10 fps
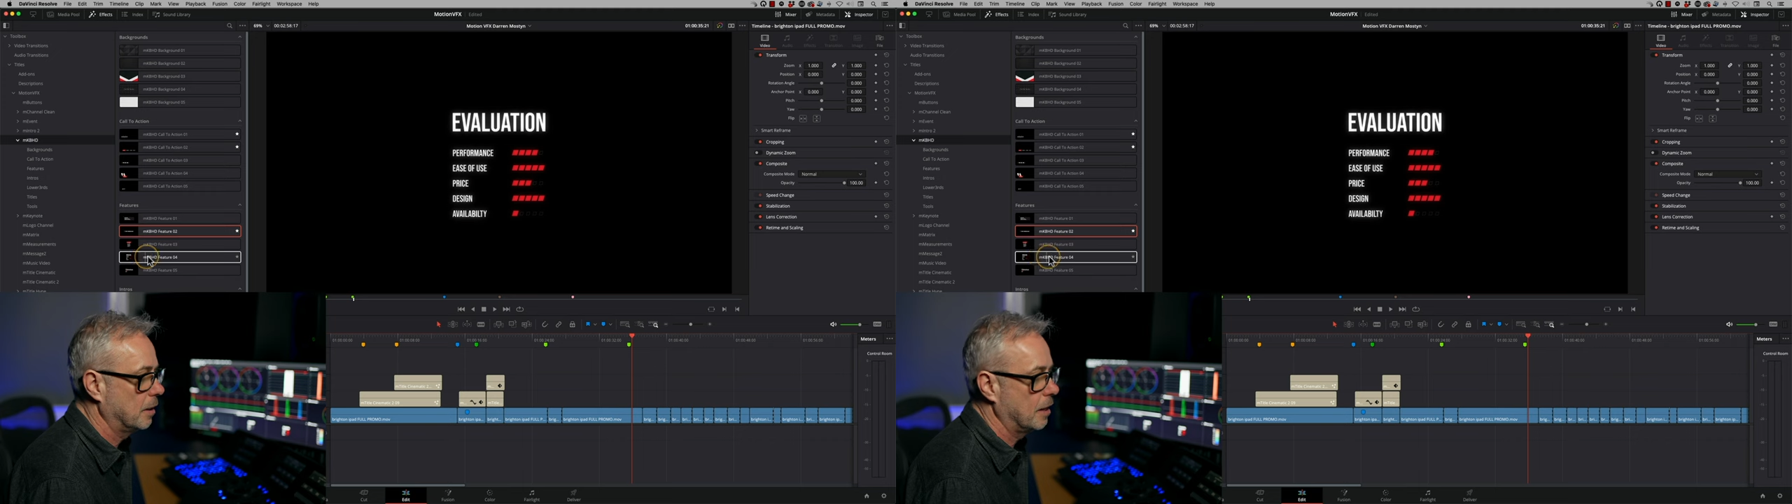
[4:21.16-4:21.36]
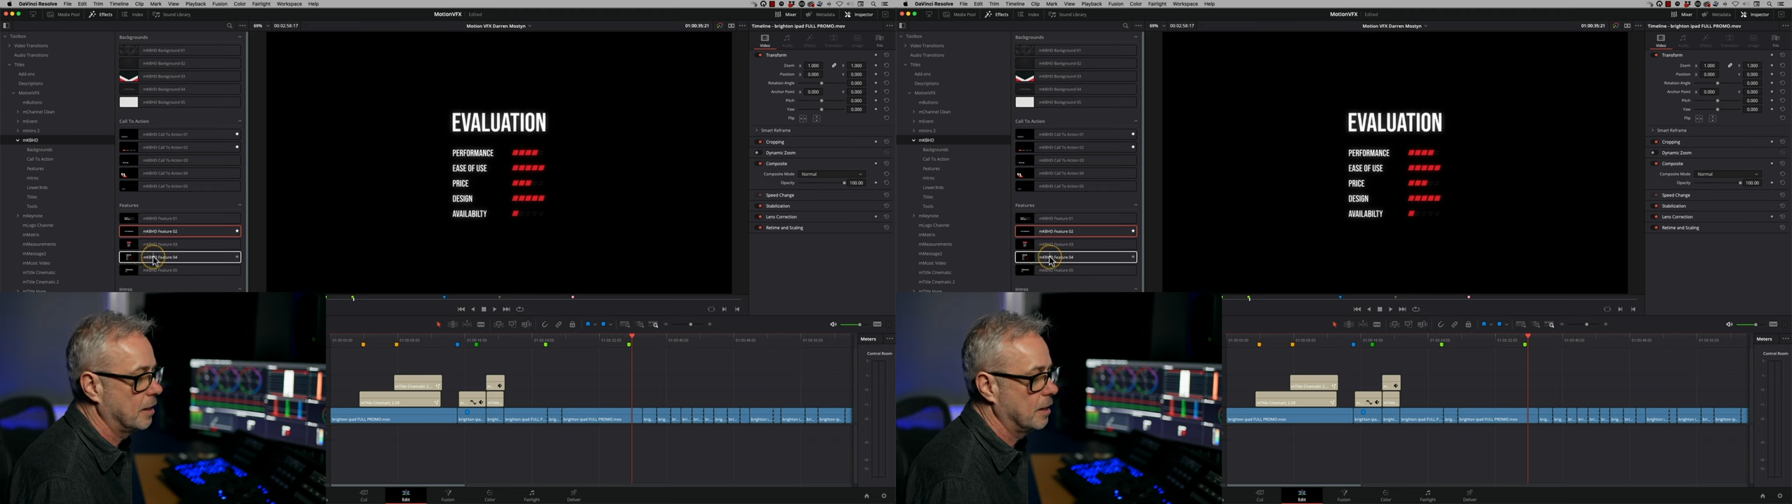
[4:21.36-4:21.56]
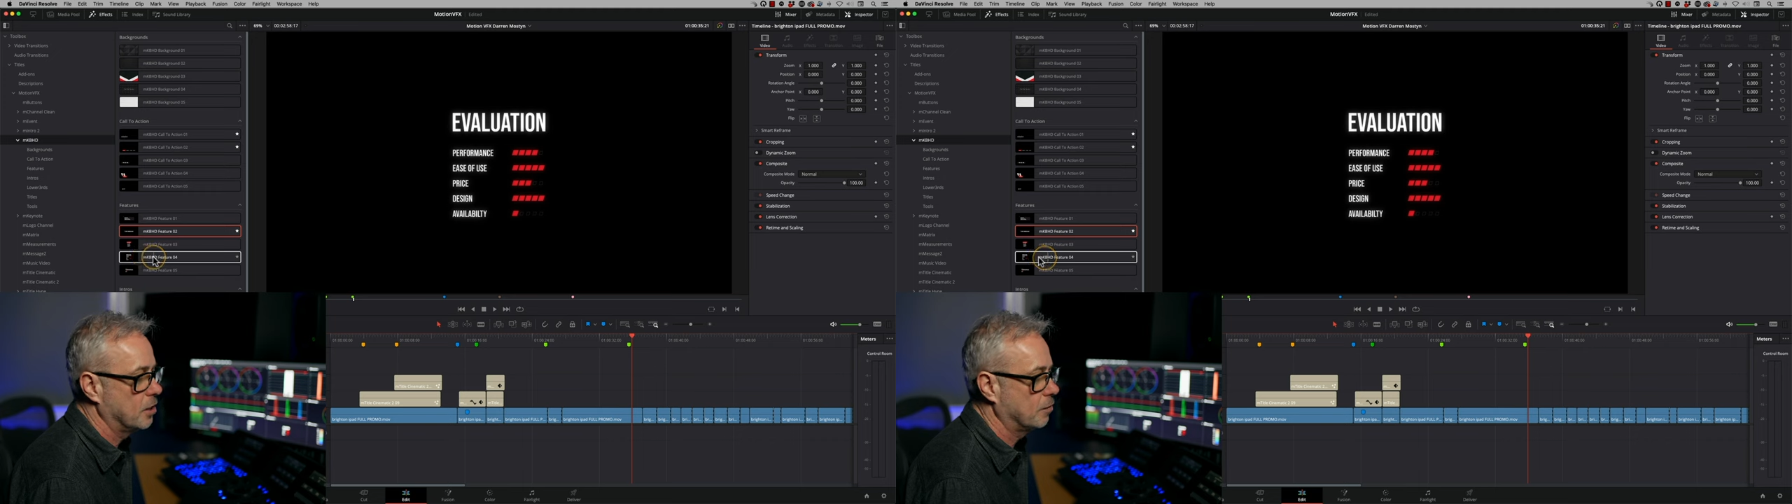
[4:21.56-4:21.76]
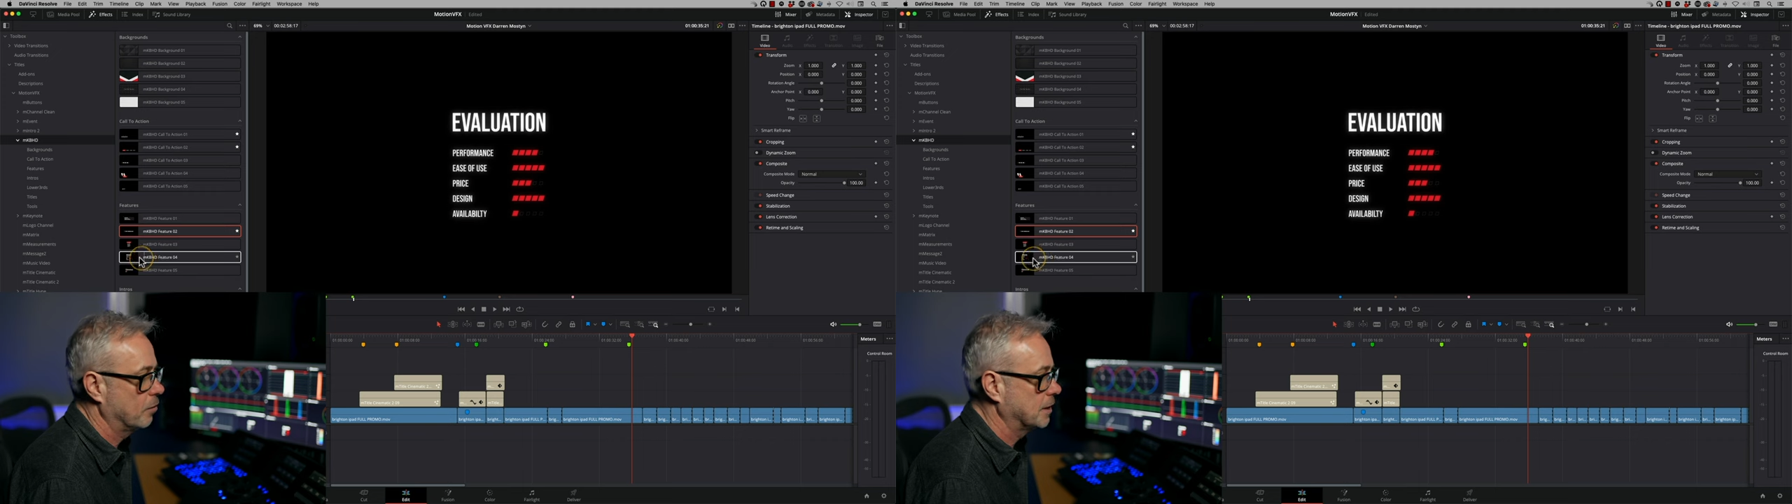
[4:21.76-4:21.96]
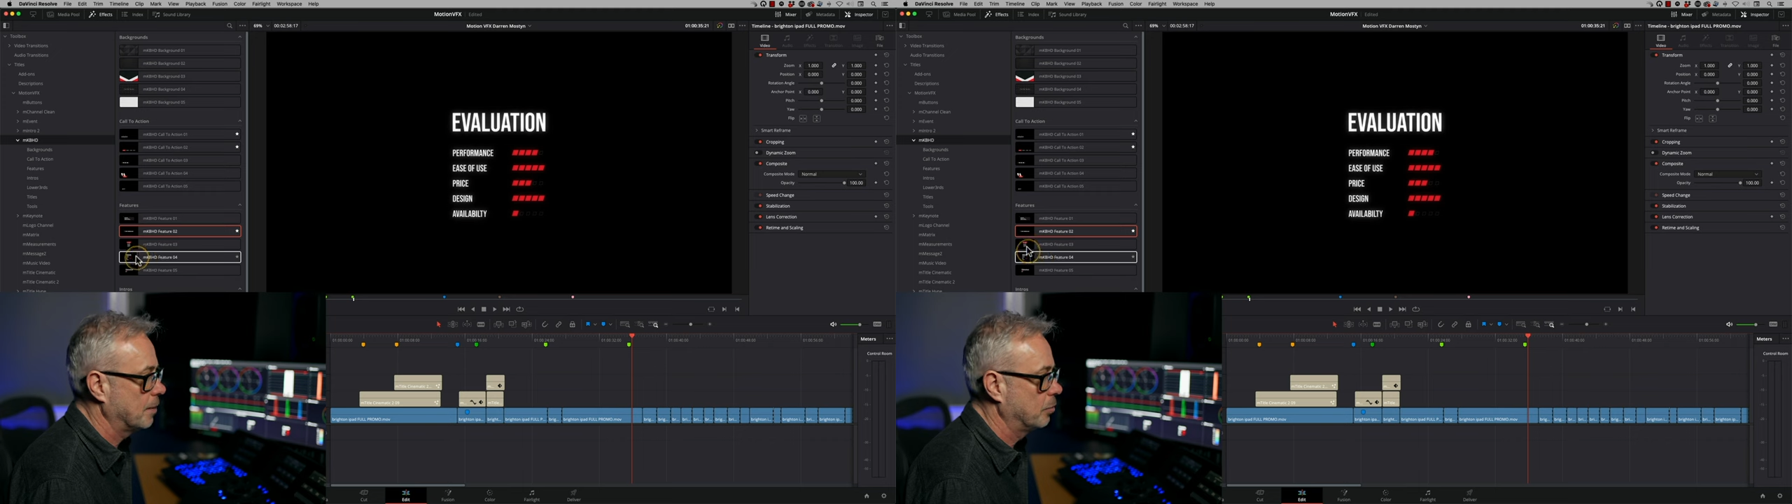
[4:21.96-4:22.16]
like this, for
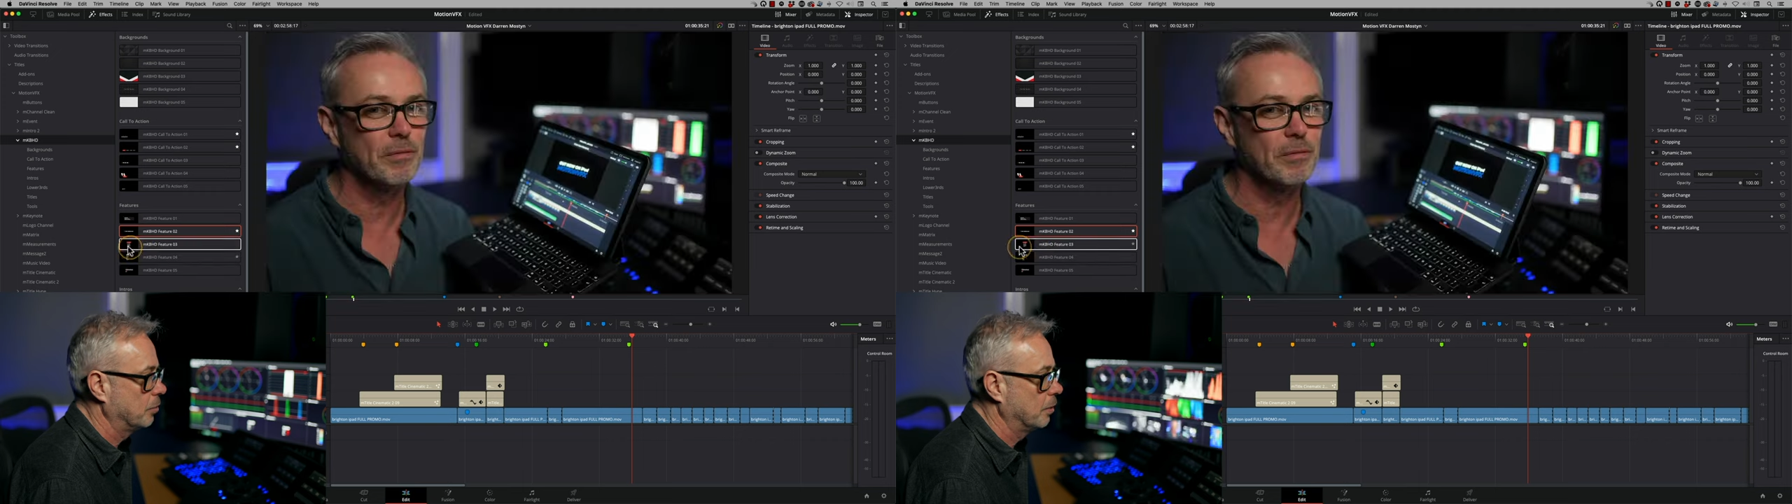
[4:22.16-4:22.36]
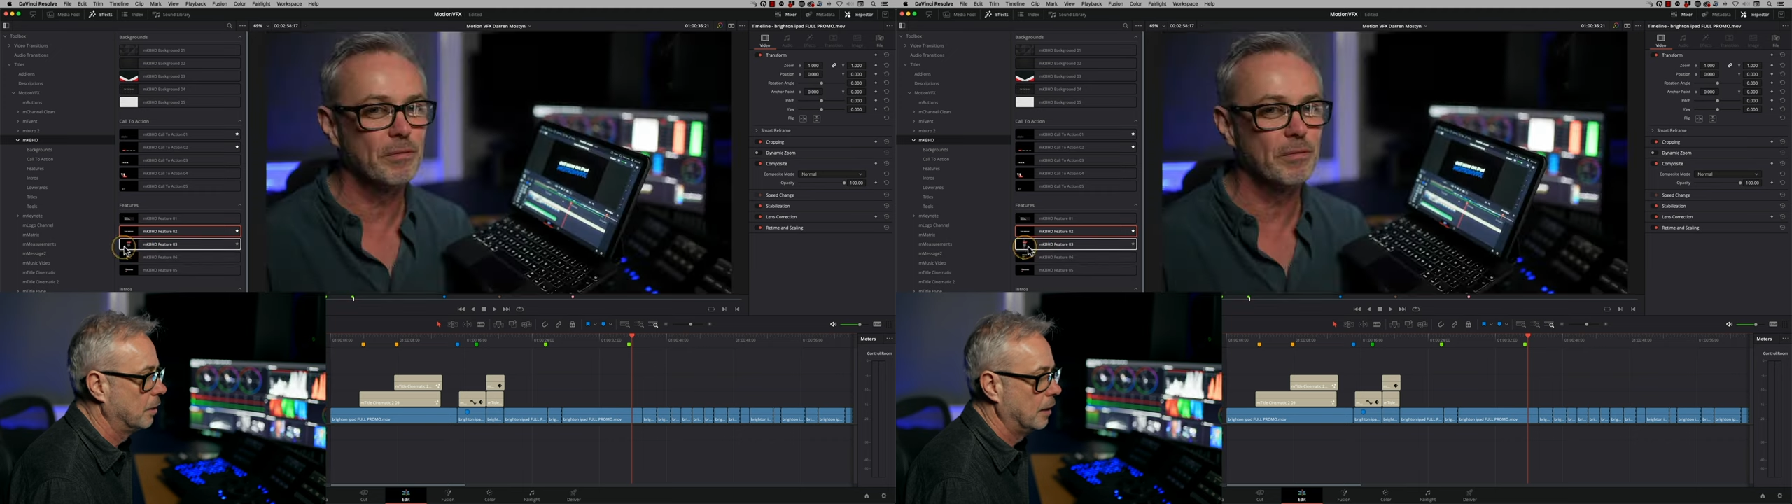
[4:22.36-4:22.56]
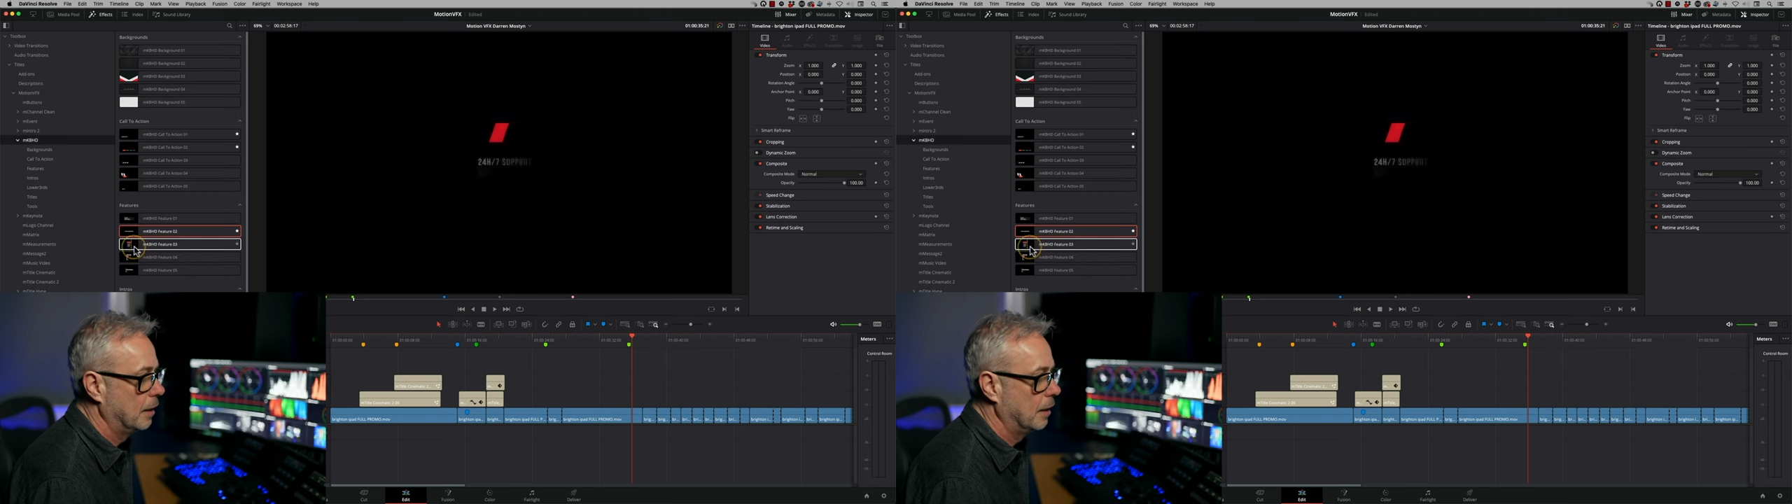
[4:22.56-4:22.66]
example,